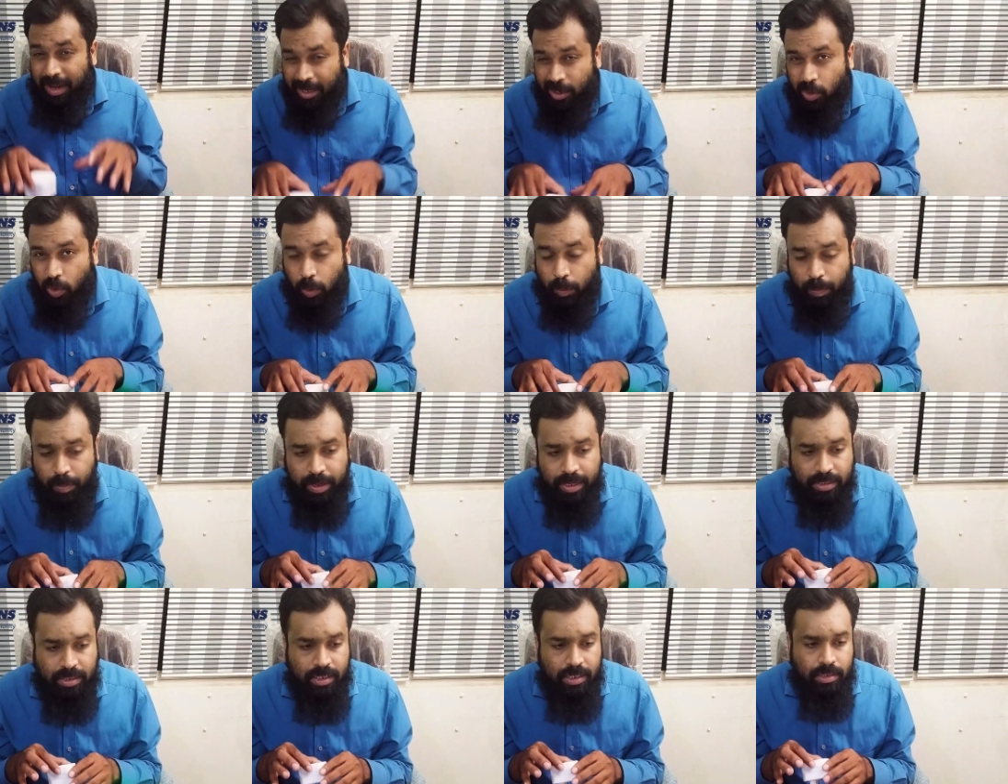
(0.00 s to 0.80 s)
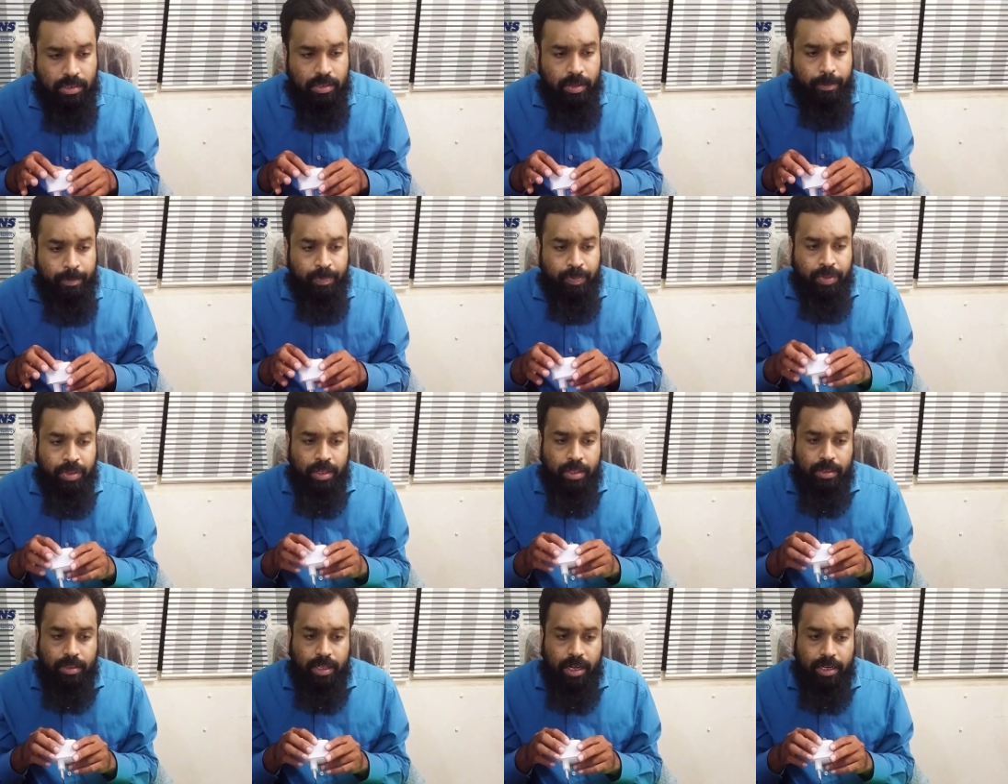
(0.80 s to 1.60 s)
indoor places.
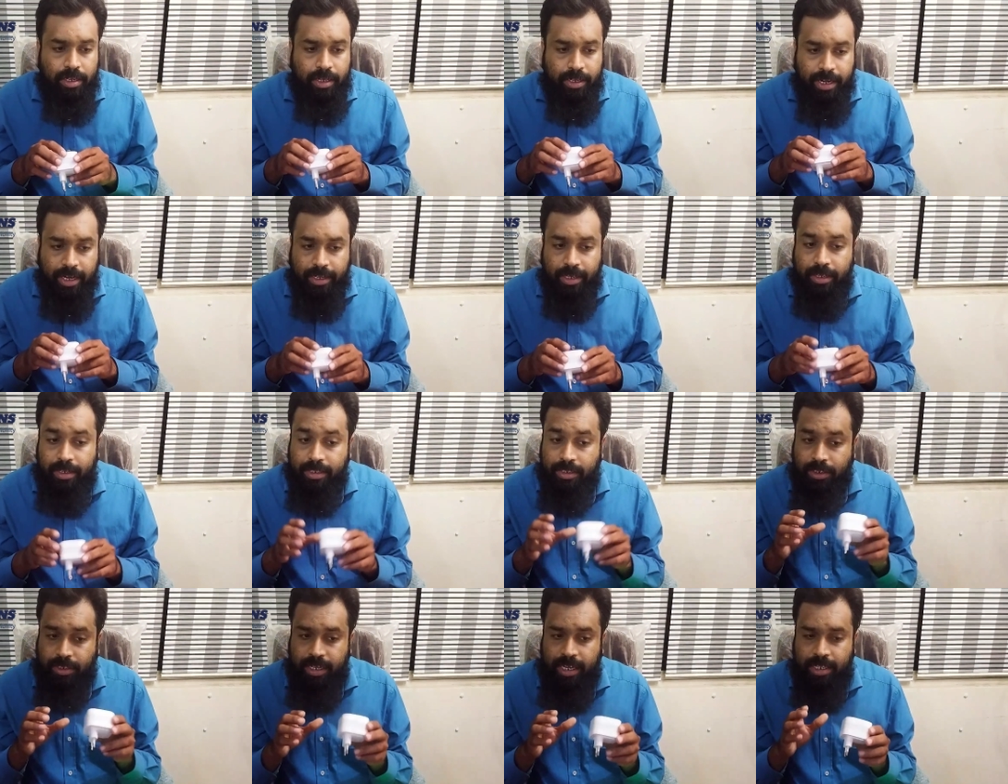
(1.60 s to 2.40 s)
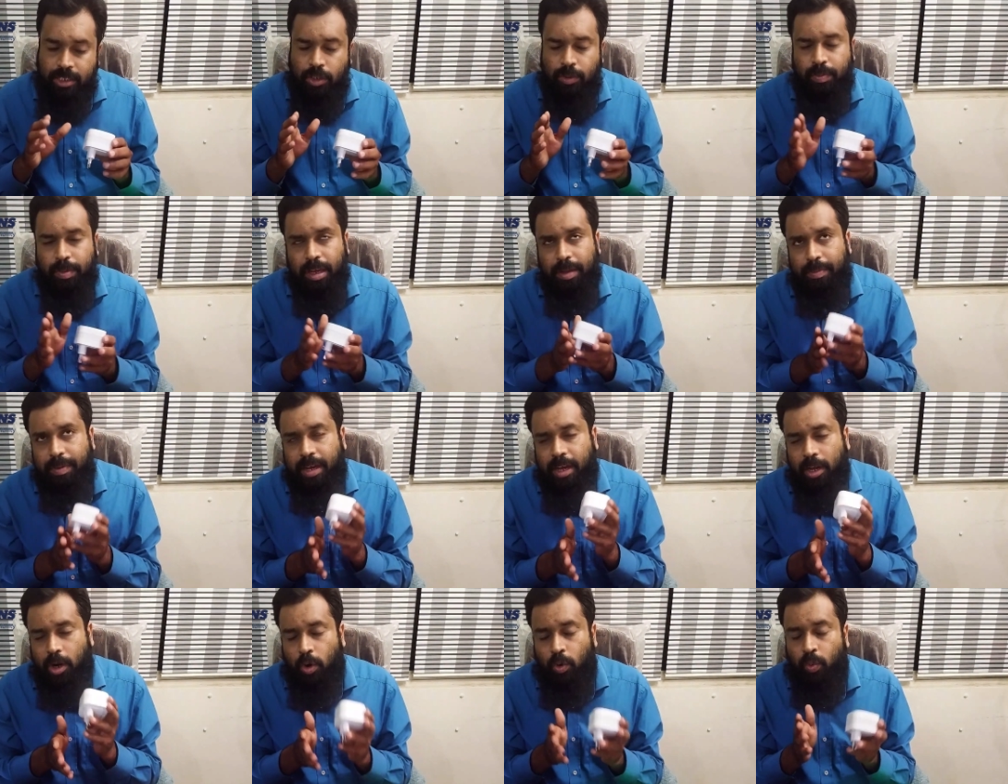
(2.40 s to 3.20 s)
The detector distance may be
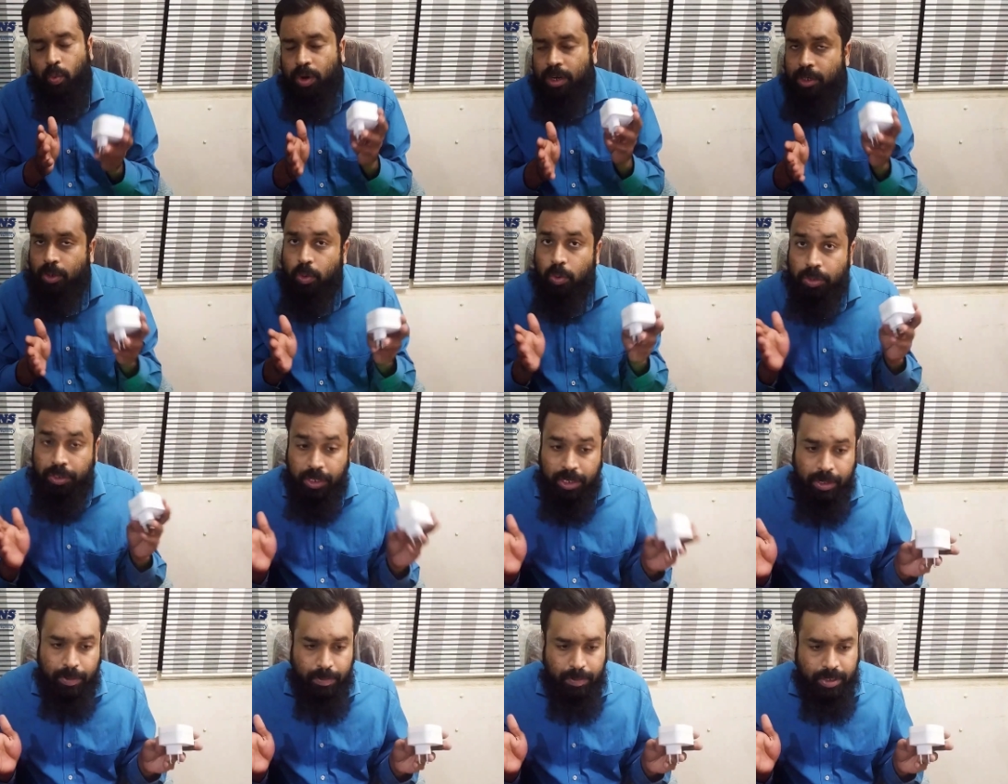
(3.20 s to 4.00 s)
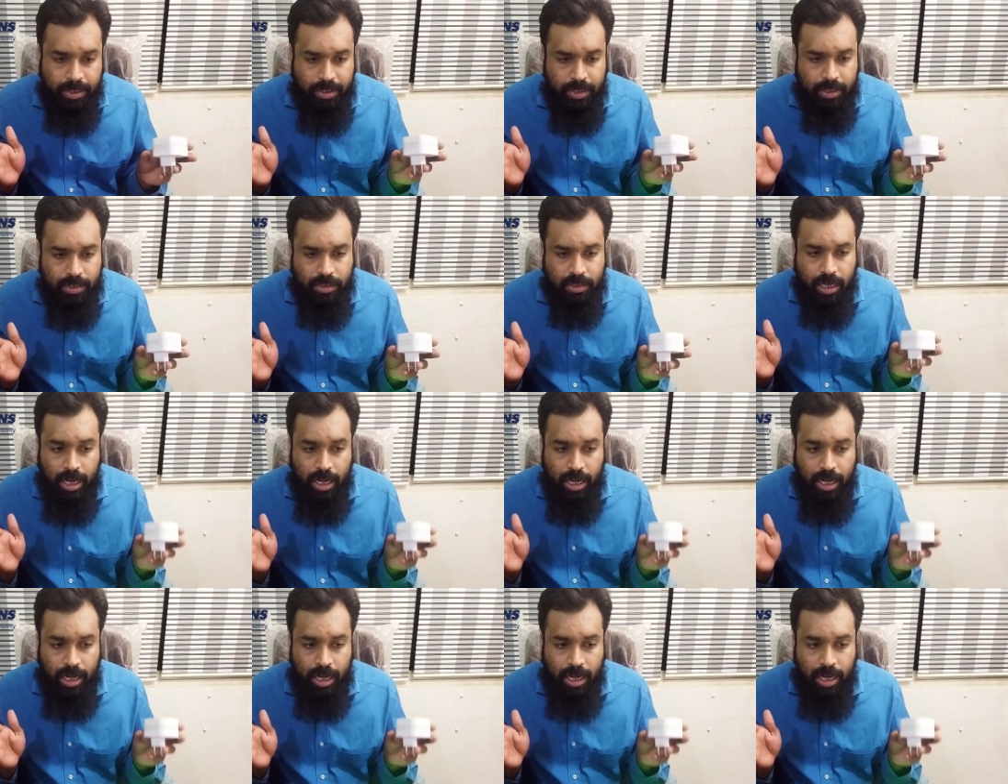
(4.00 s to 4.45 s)
around 1 to 3 meters